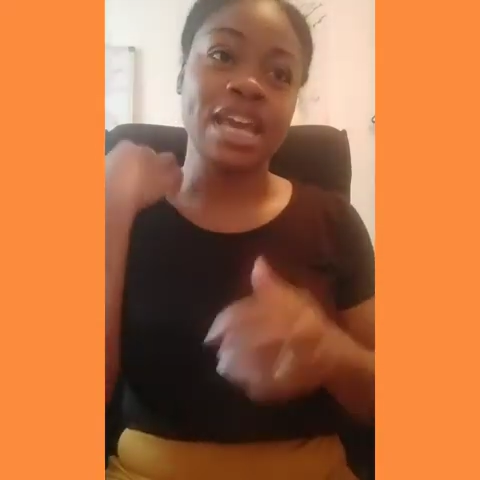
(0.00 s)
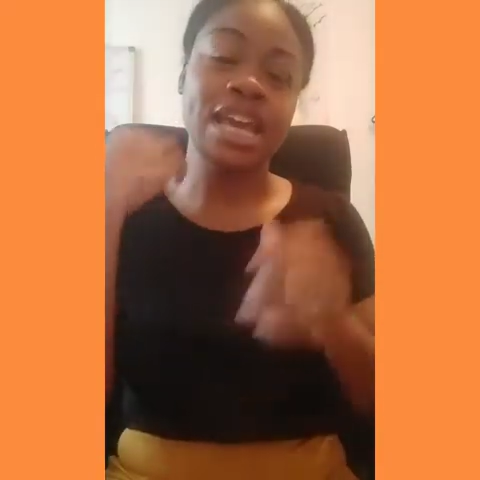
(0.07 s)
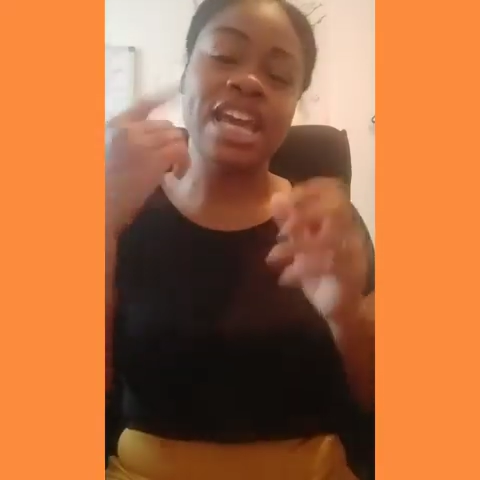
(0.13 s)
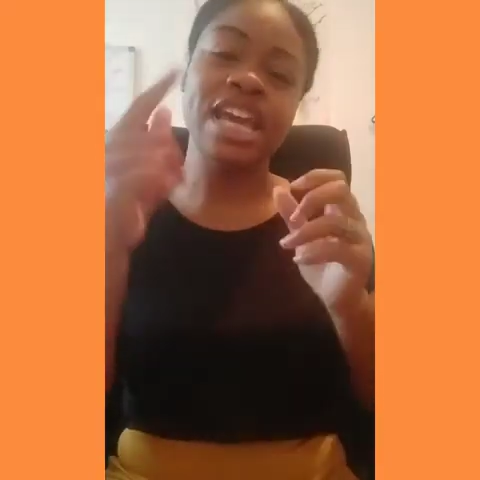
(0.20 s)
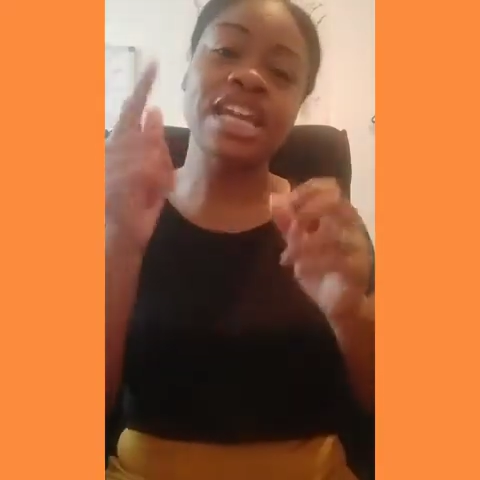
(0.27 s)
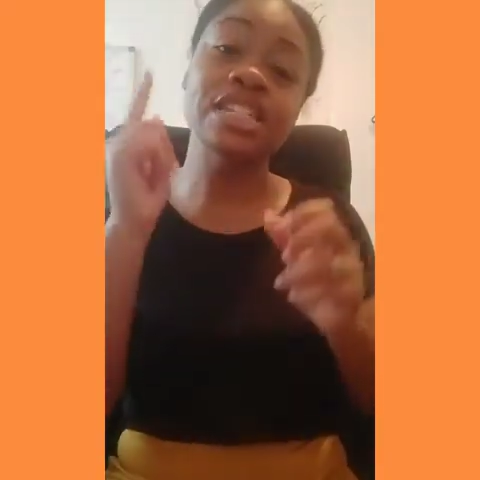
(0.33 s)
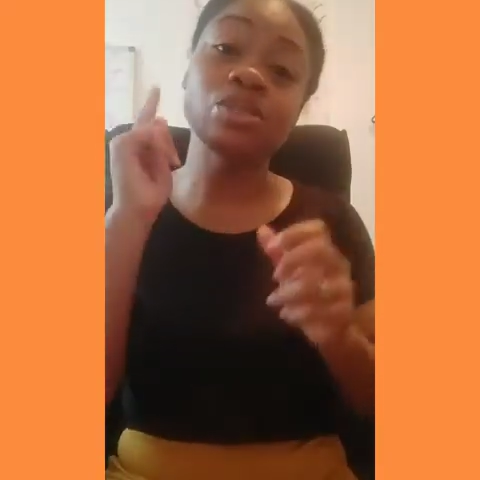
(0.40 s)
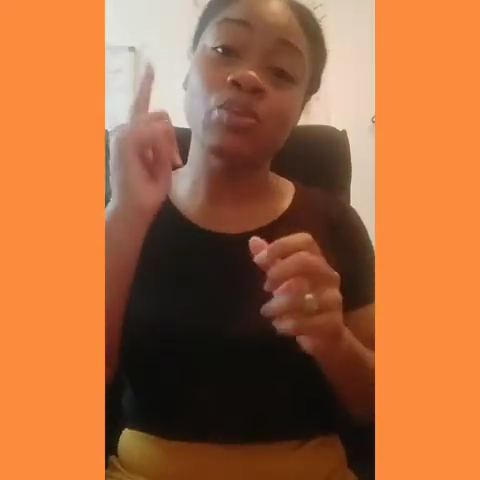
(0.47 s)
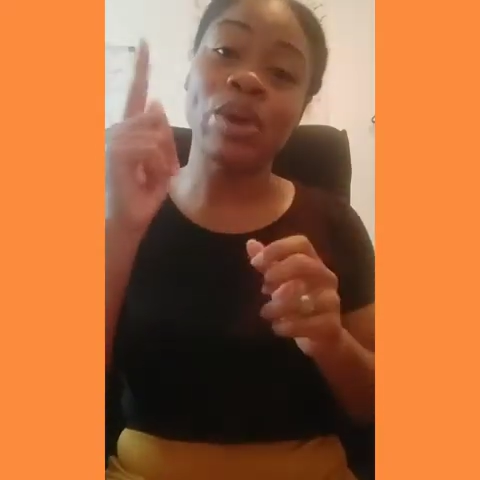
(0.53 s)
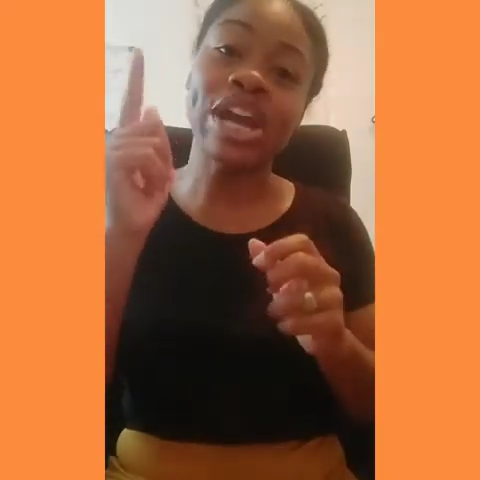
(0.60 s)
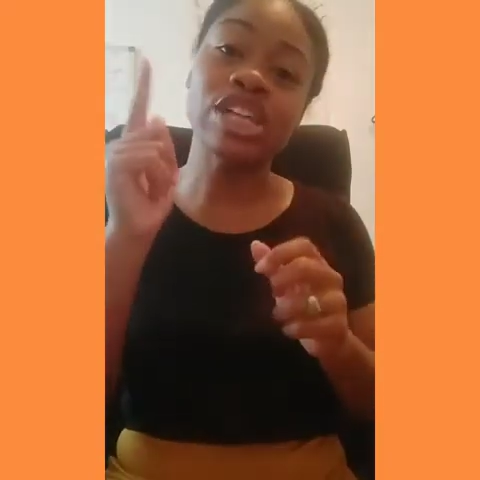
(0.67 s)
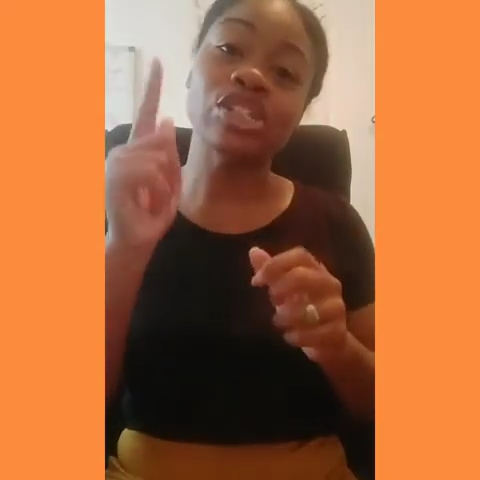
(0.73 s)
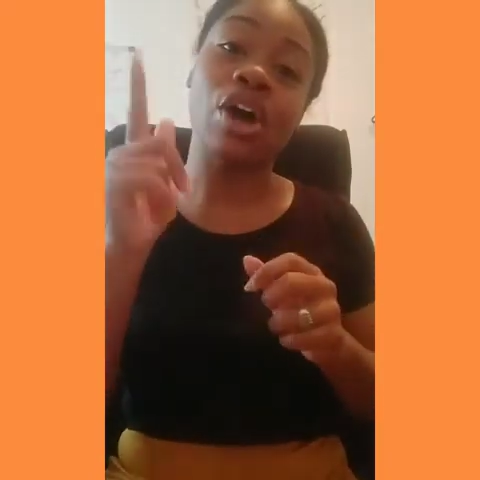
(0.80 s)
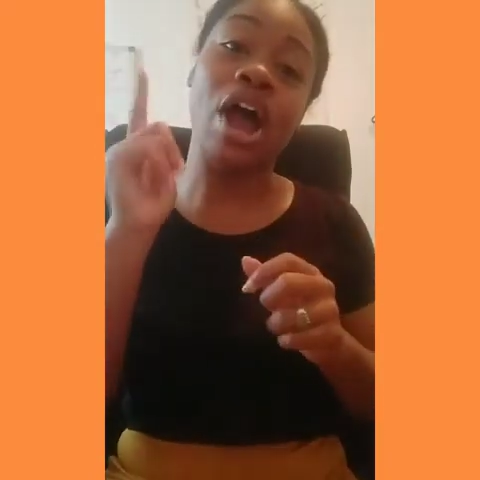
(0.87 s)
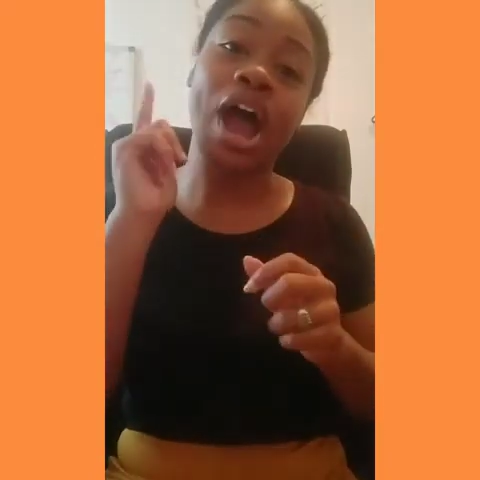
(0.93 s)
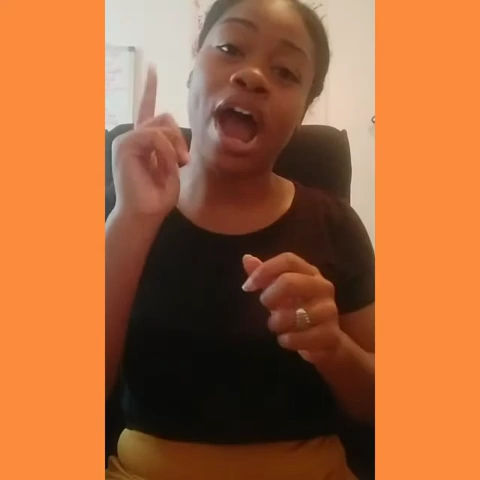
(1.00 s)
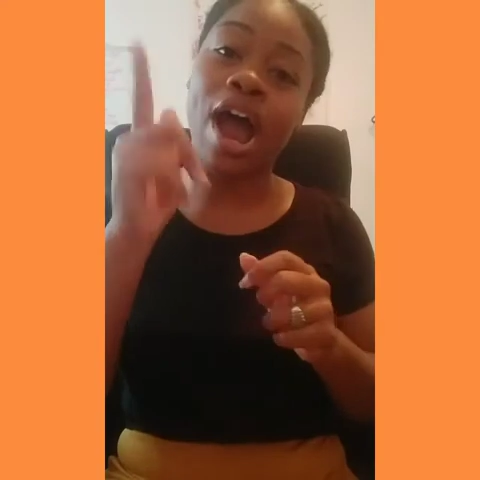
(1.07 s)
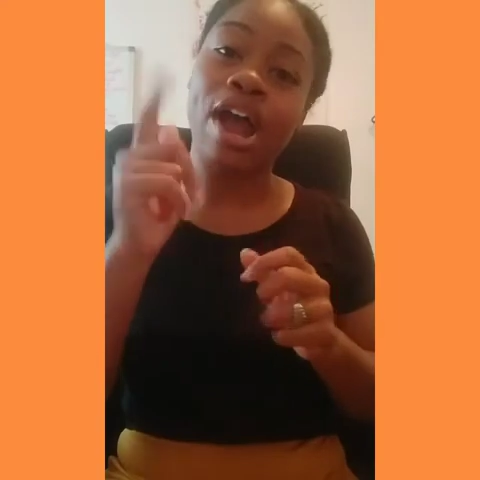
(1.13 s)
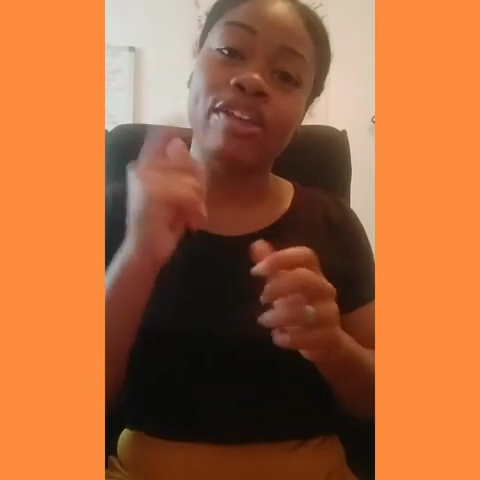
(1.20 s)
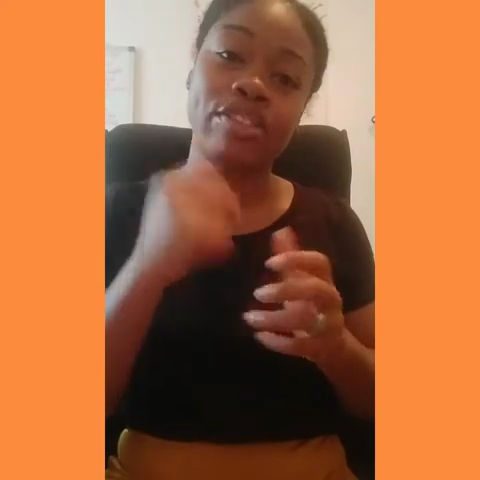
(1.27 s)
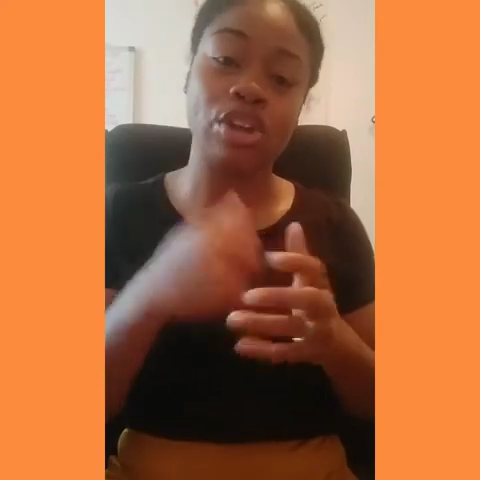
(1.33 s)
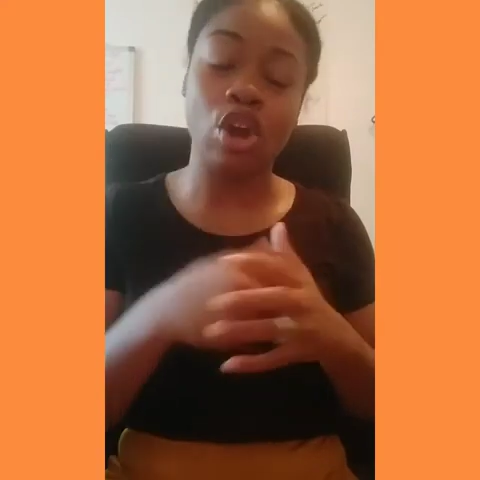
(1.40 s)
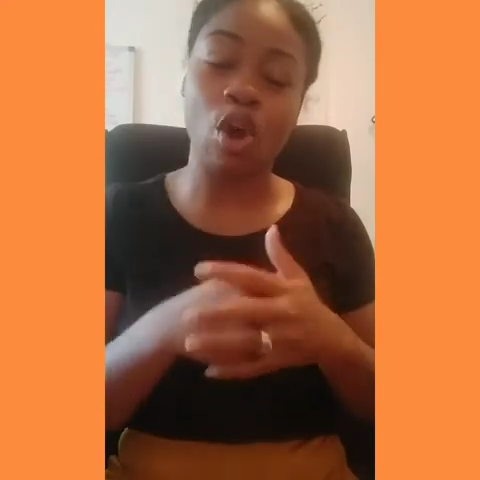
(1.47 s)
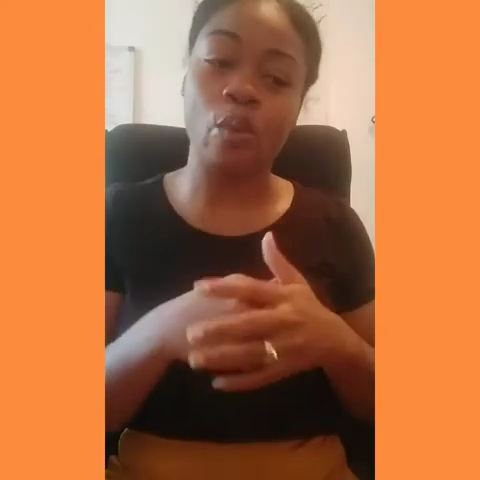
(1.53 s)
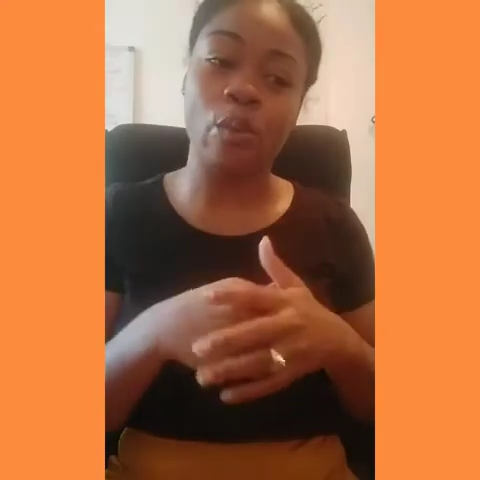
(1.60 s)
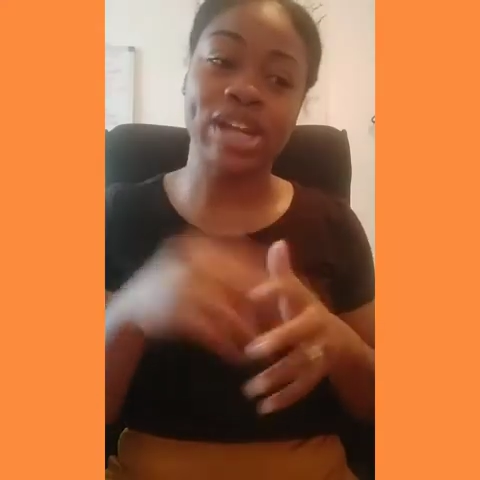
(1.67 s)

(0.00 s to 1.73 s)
his ways are higher than our